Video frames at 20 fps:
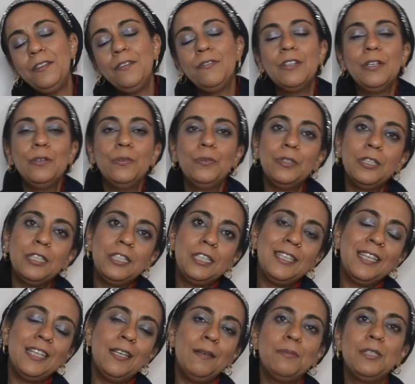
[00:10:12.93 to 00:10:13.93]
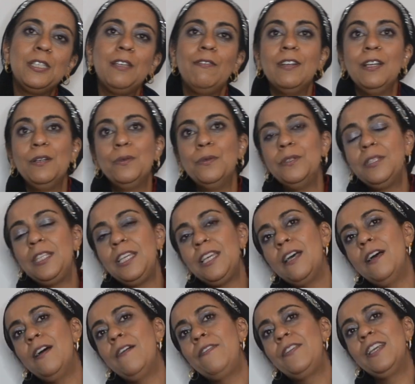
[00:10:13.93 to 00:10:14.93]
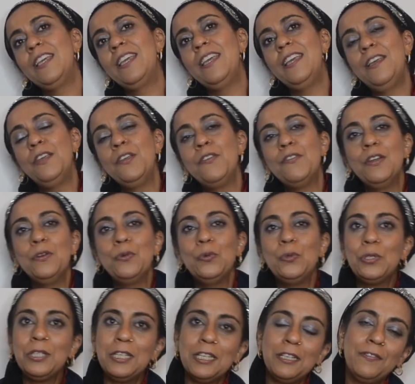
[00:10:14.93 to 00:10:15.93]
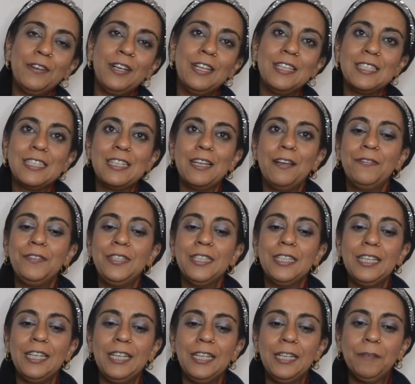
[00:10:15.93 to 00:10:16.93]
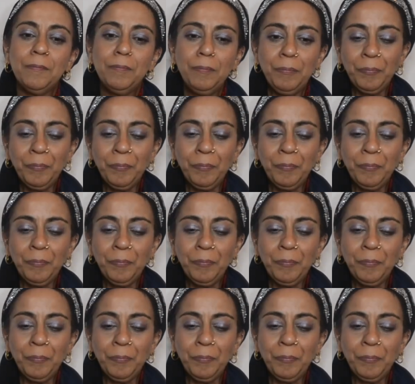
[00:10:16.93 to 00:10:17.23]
you've done all the tips, you've done all the aftercare, you've done all the advanced aftercare,